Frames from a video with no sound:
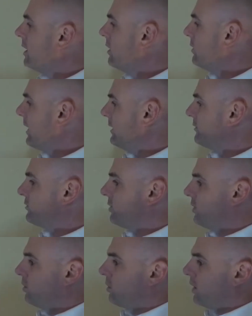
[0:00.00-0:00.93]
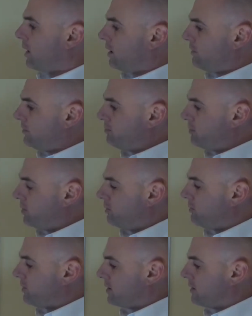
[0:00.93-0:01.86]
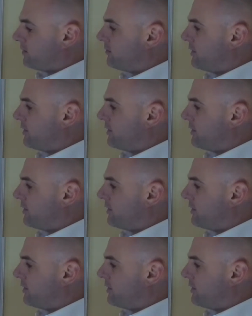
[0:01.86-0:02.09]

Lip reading: Okay, so all the protons